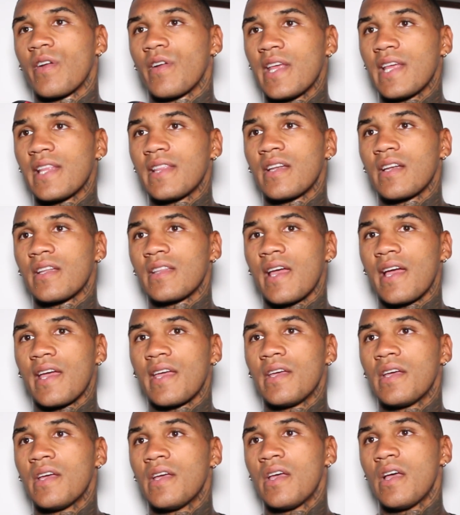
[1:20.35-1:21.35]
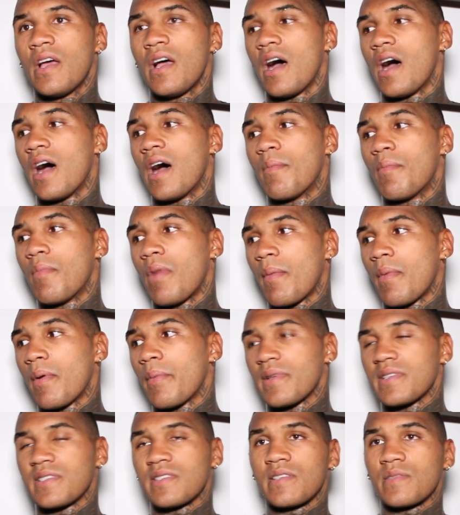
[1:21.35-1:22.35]
At the end of the day, um, I'm a
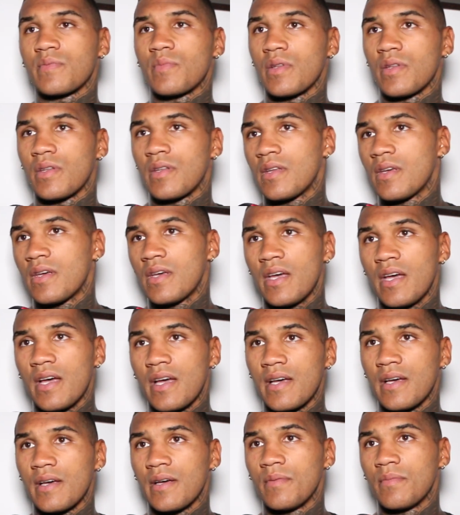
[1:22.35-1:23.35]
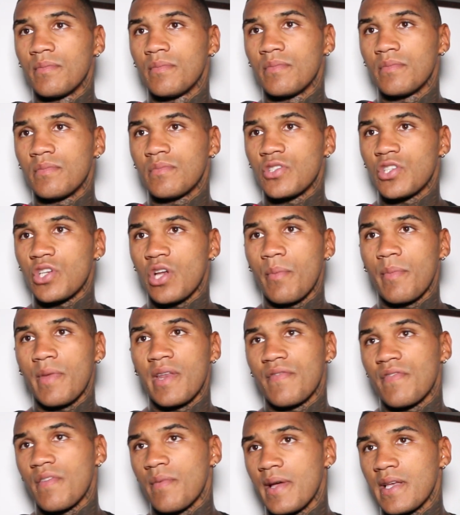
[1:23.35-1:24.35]
businessman. Um, do you know what I mean?
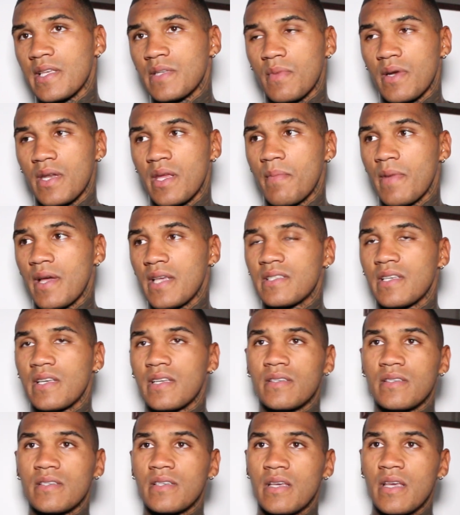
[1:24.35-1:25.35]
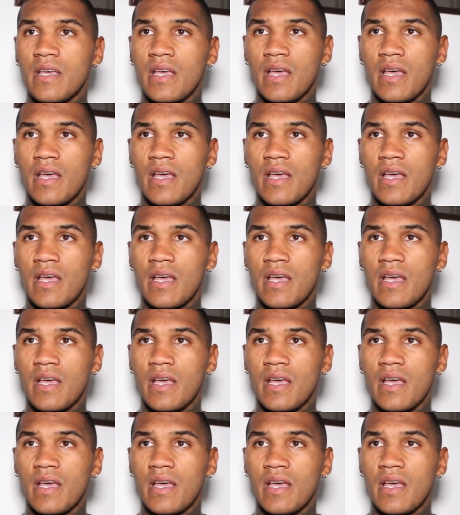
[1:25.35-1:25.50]
If it makes money, it makes sense.